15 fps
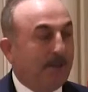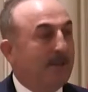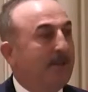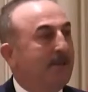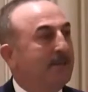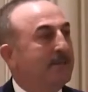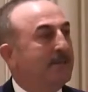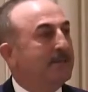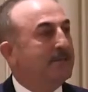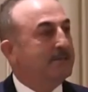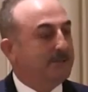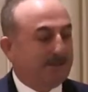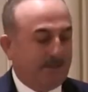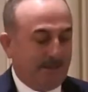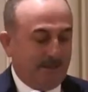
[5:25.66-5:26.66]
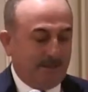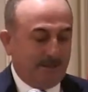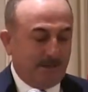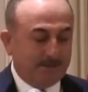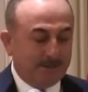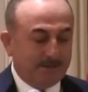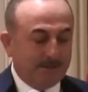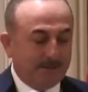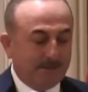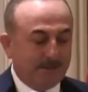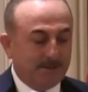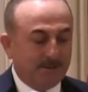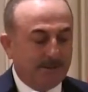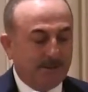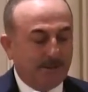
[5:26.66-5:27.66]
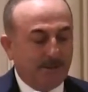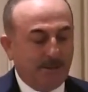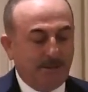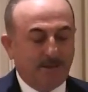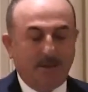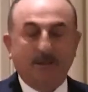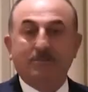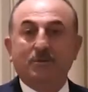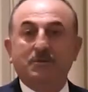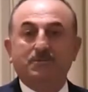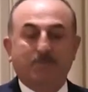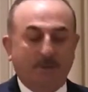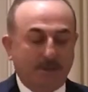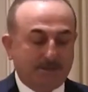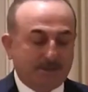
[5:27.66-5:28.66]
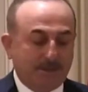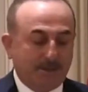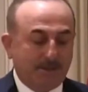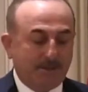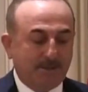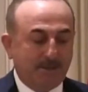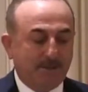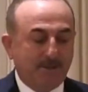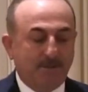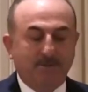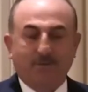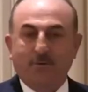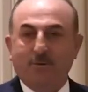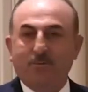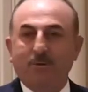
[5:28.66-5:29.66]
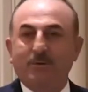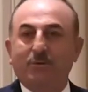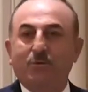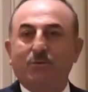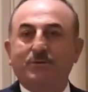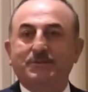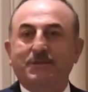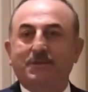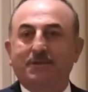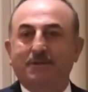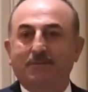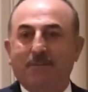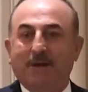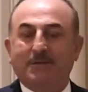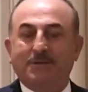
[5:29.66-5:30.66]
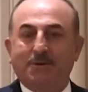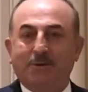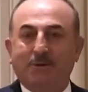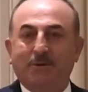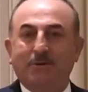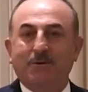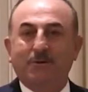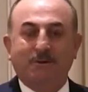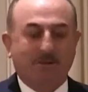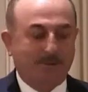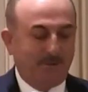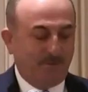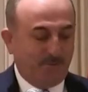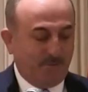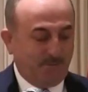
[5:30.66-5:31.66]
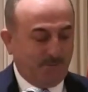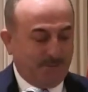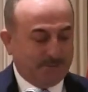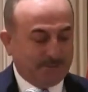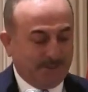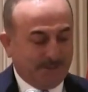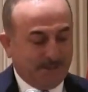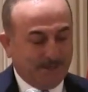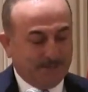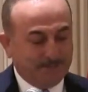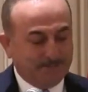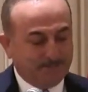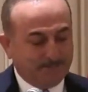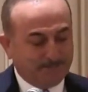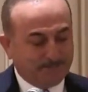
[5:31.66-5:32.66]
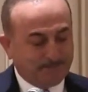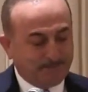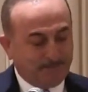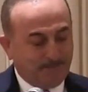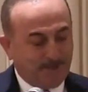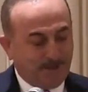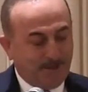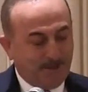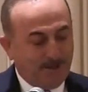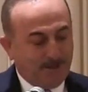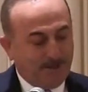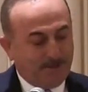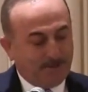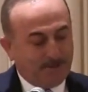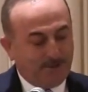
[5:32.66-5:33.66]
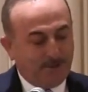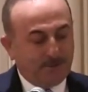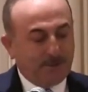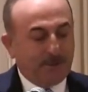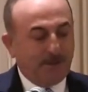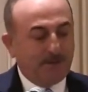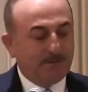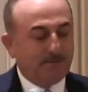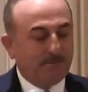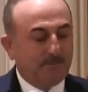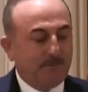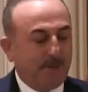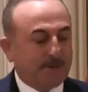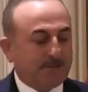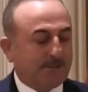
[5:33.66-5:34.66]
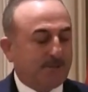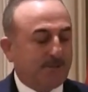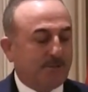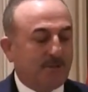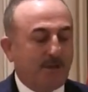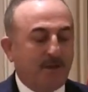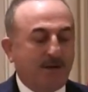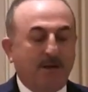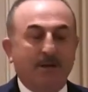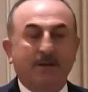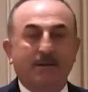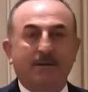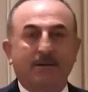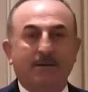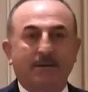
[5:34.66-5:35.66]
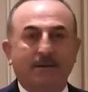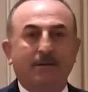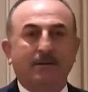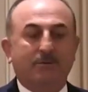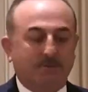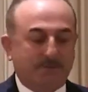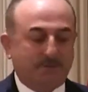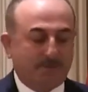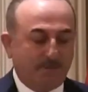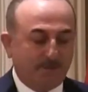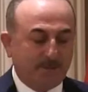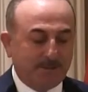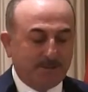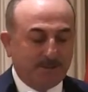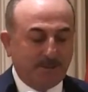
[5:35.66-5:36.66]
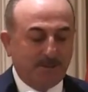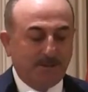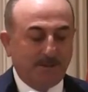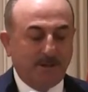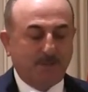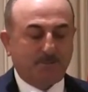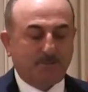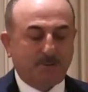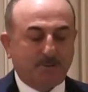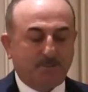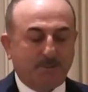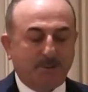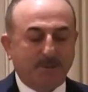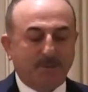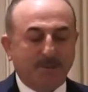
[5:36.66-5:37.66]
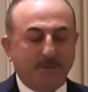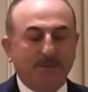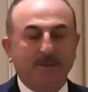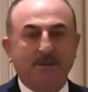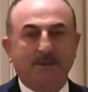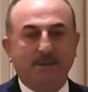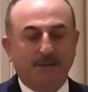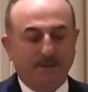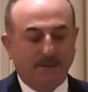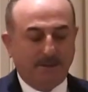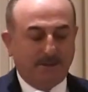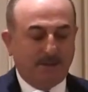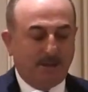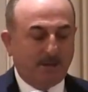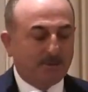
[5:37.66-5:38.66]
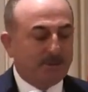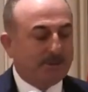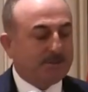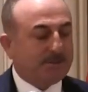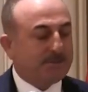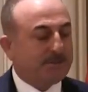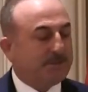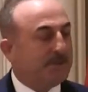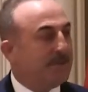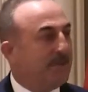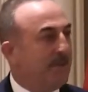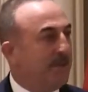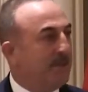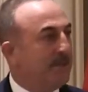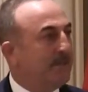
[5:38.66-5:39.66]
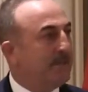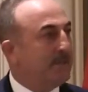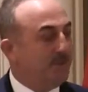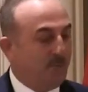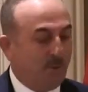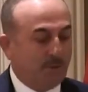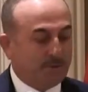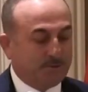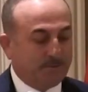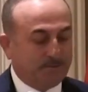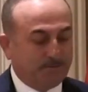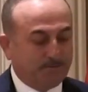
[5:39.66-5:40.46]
it is an honor and utmost pleasure for me to visit Mexico once again. Turkey and Mexico are key to stability and prosperity in our regions and the world.